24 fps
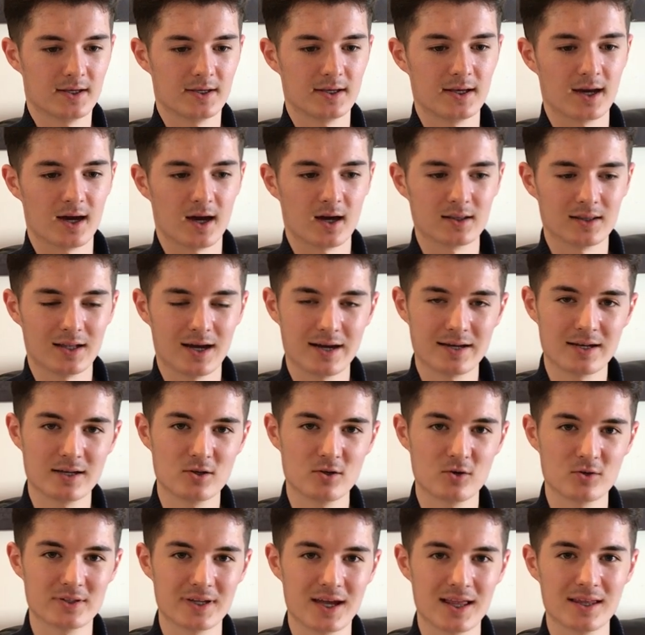yeah, aligning
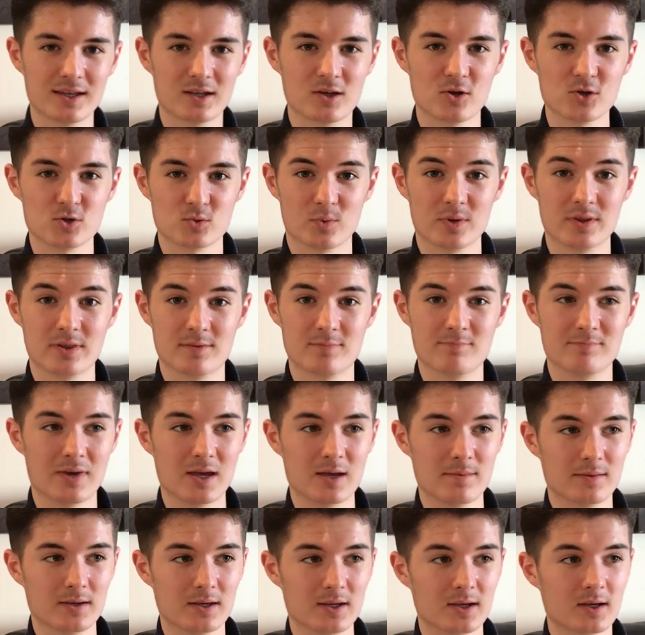your daily goals with
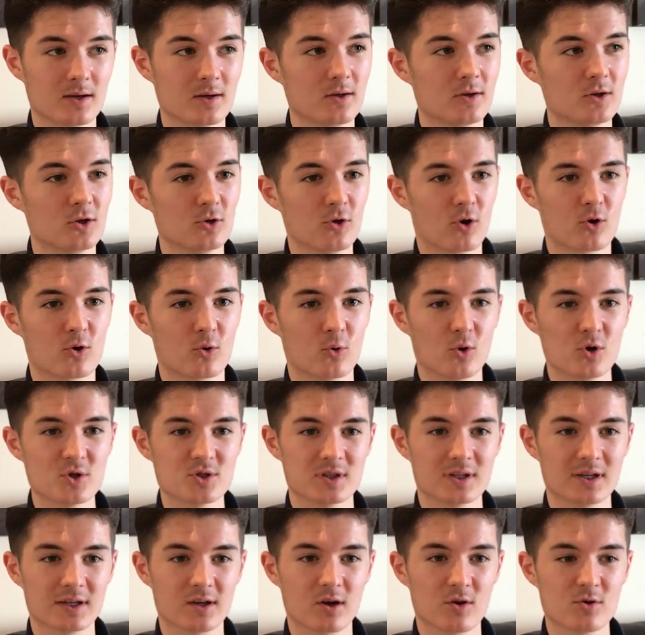maybe your
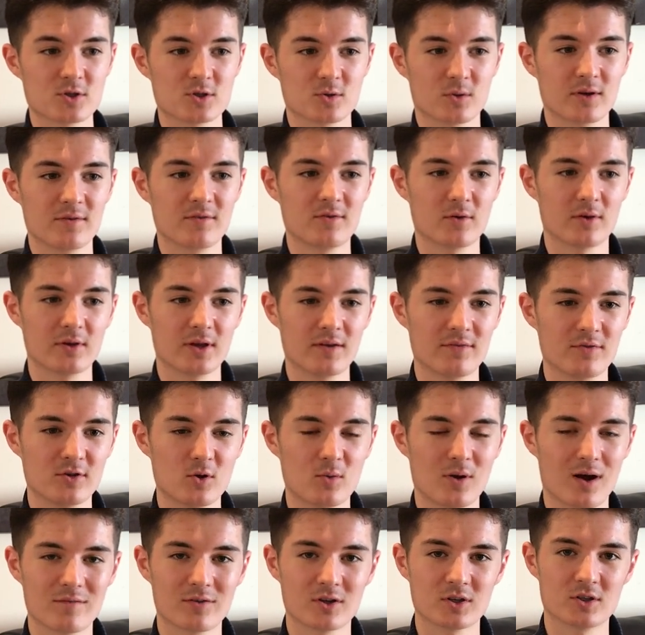quarterly goals. So if, you're, if
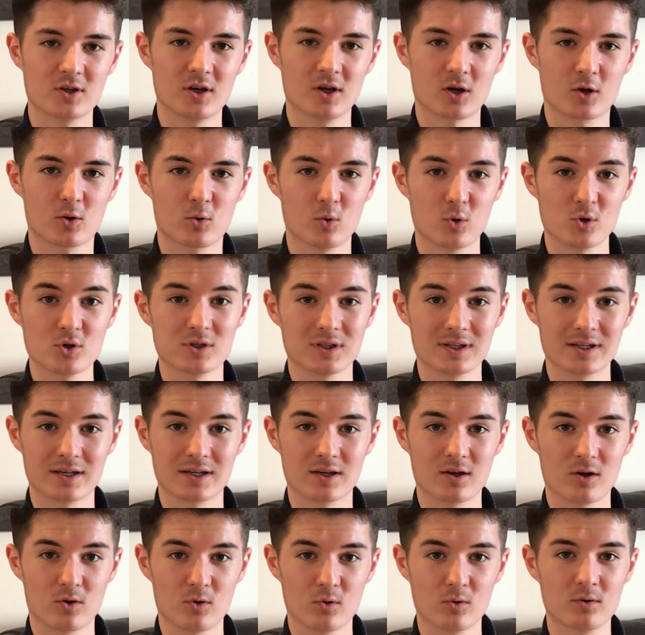you have a, a quarterly
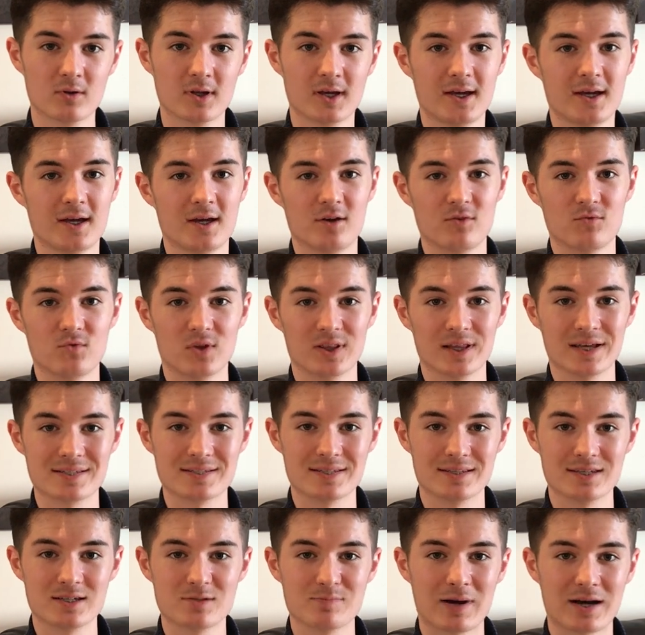goal,
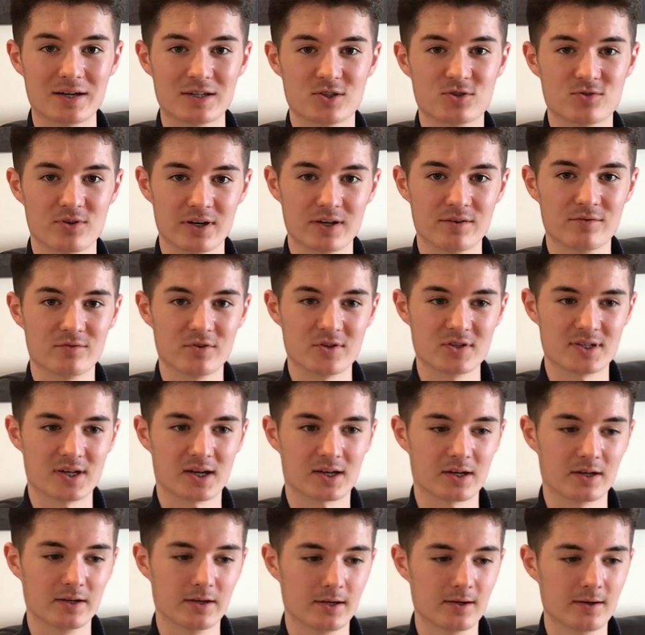relating this back to trading for a
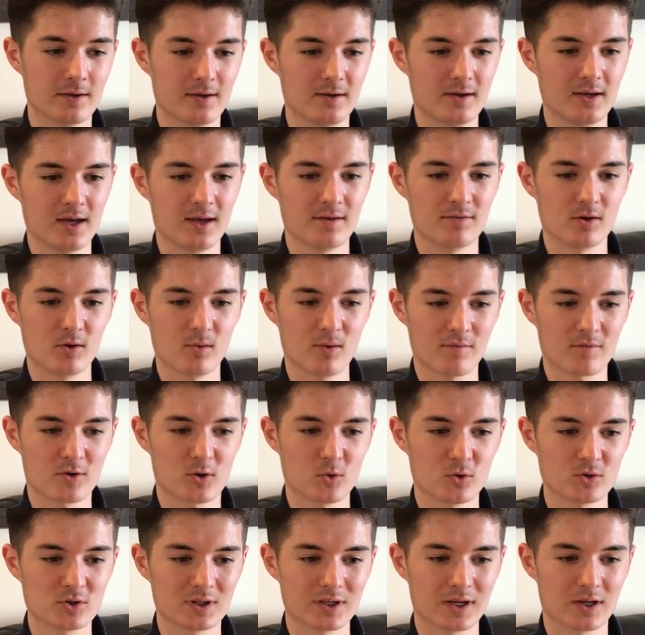second, if you have a
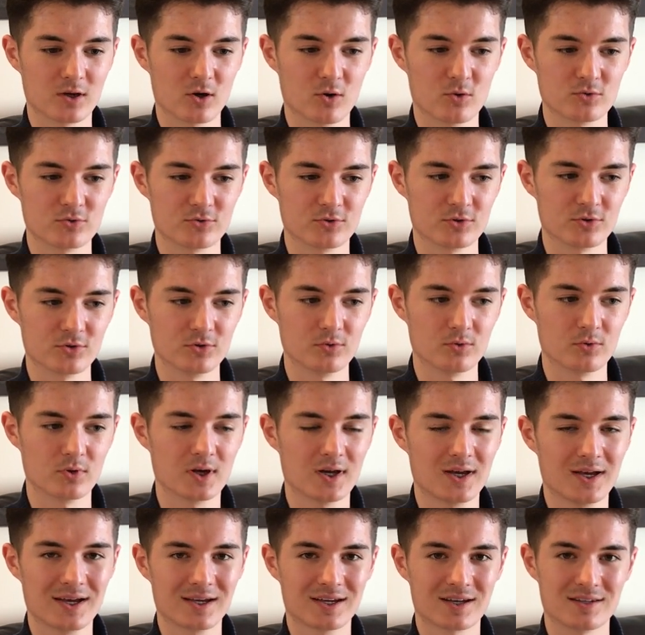quarterly goal to
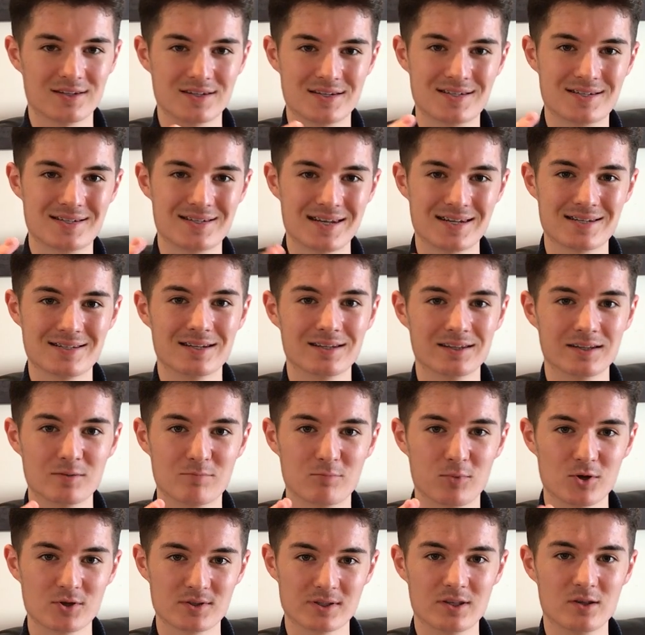consistently
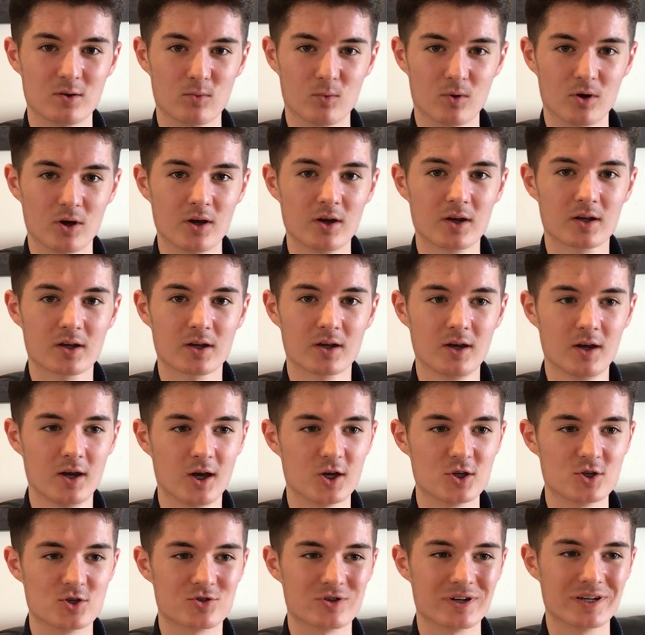put in the work
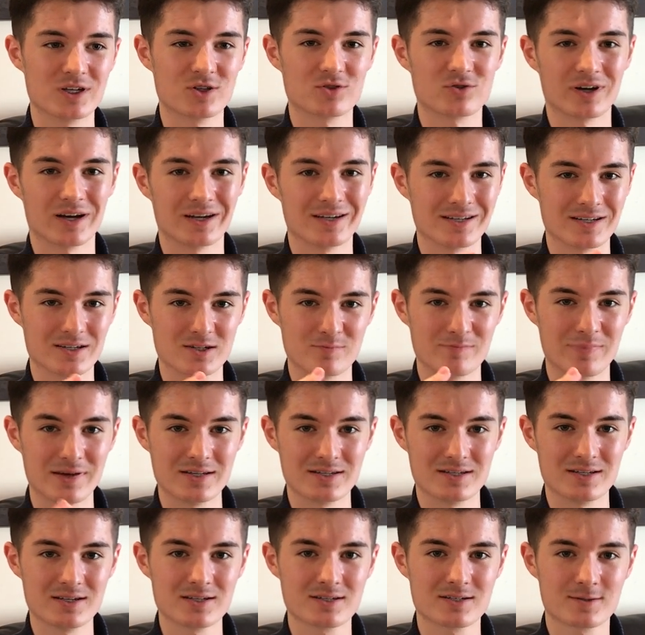and treat trading as a
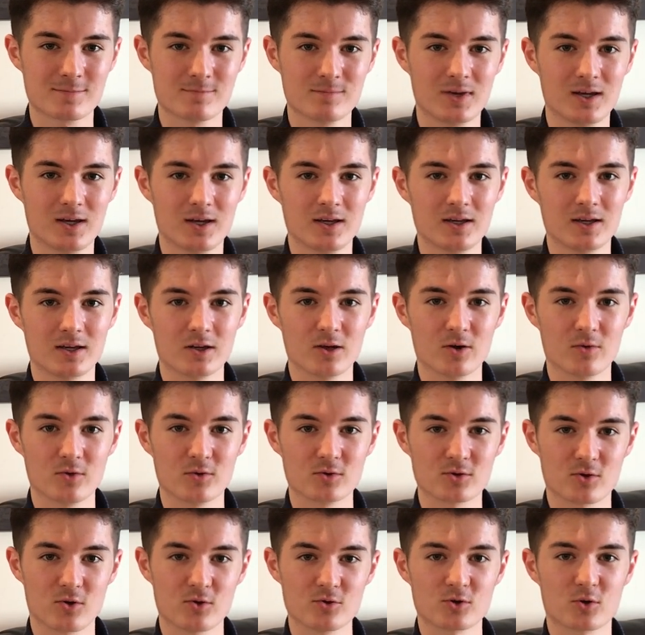business, you know,
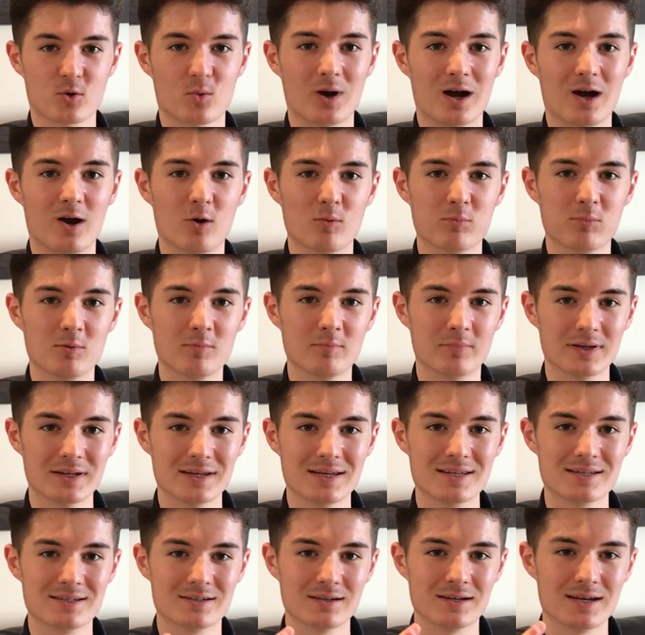those goals are quite open, but it
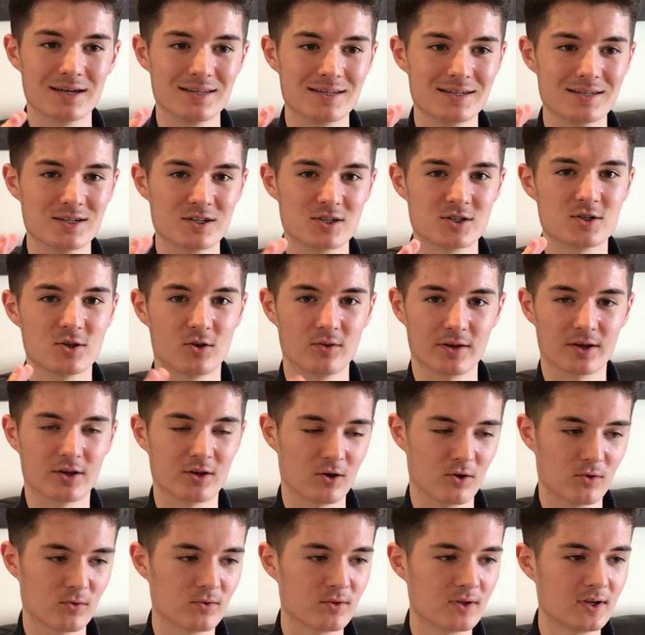is a it is a solid
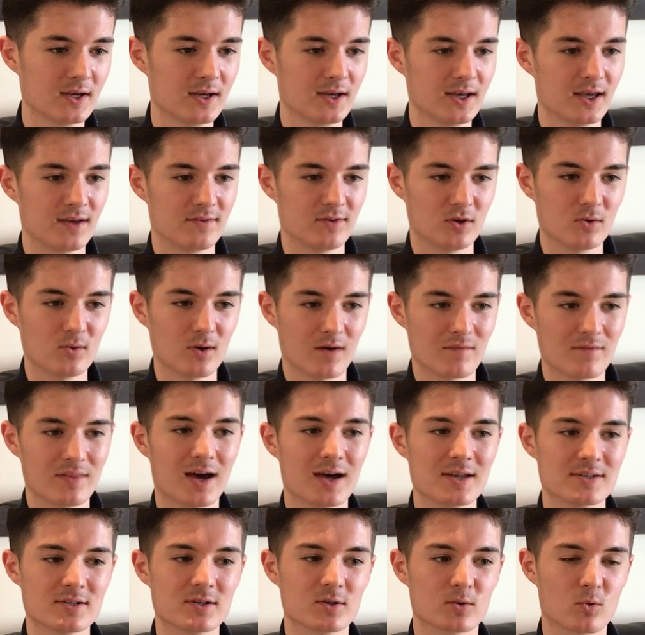goal. If you have that
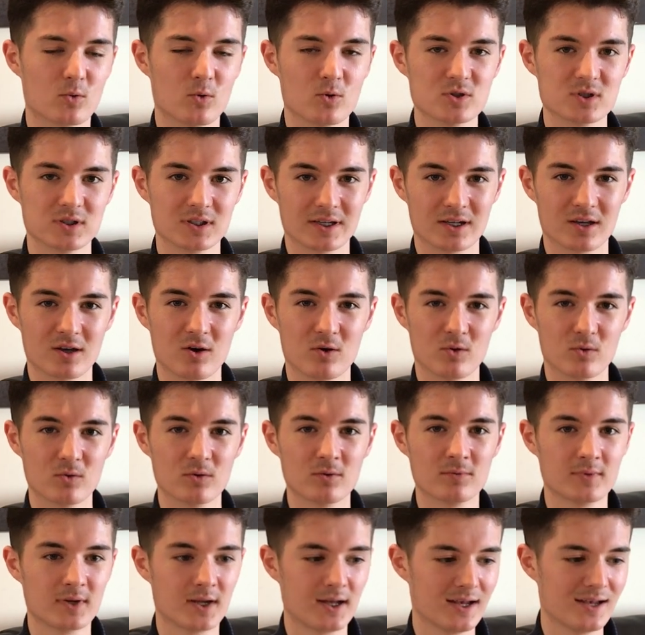as a quarterly goal,
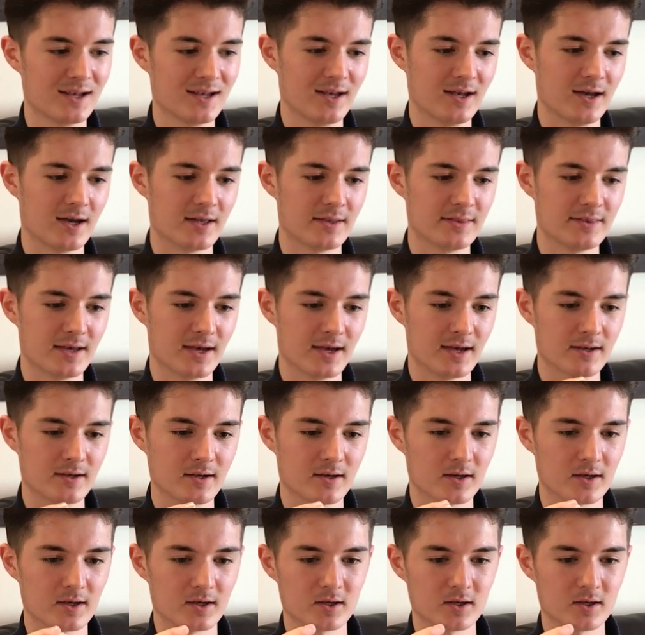and then,